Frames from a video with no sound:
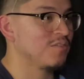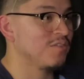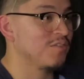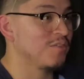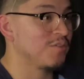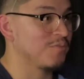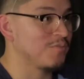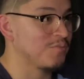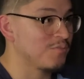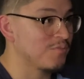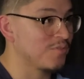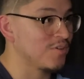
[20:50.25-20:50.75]

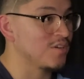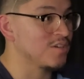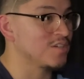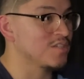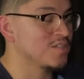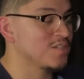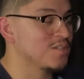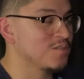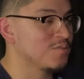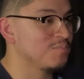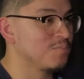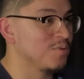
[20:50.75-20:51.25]
the
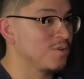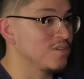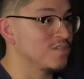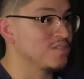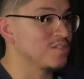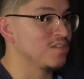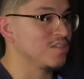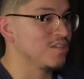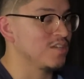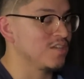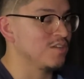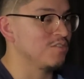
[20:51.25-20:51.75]
first
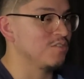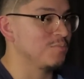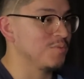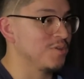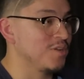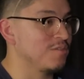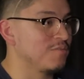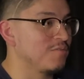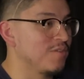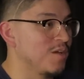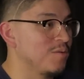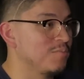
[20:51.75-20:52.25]
person in your
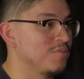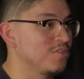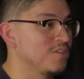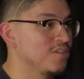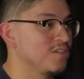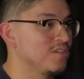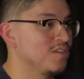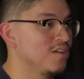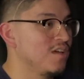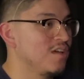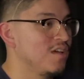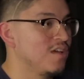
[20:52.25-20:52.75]
immediate
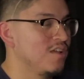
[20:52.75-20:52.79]
family,